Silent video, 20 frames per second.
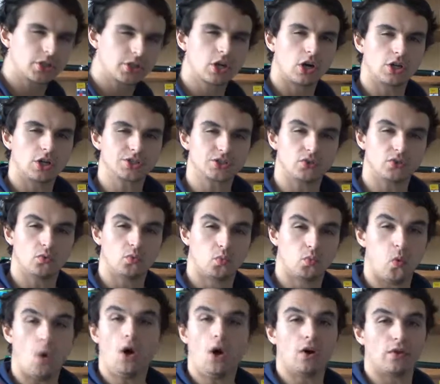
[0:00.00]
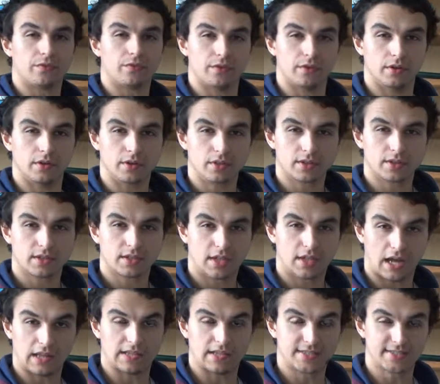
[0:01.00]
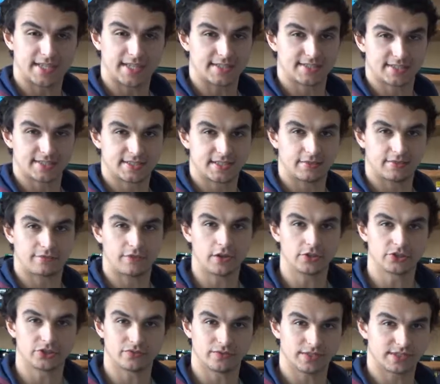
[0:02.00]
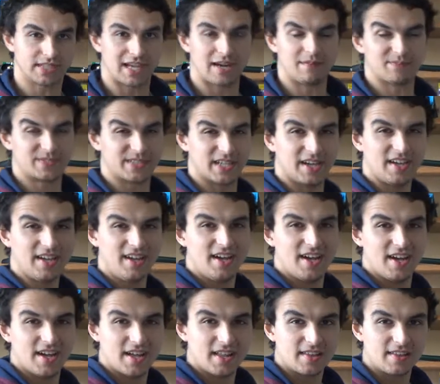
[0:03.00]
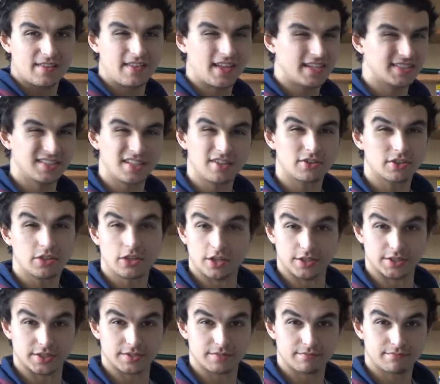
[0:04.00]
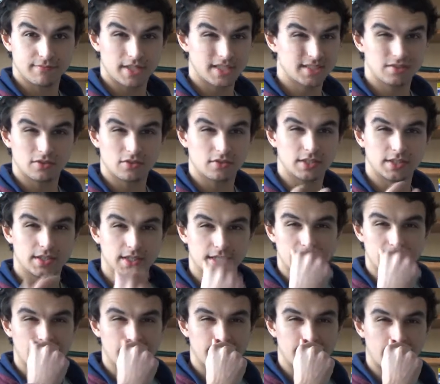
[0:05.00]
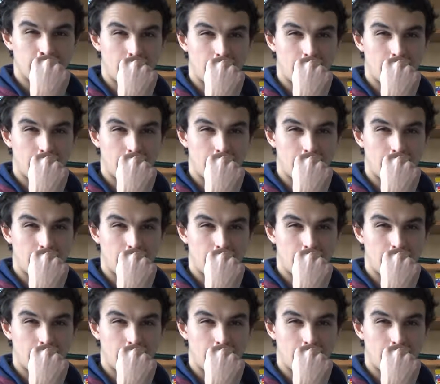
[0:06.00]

got one colour-sensitive photoreceptor, then that's no good. That's not going to give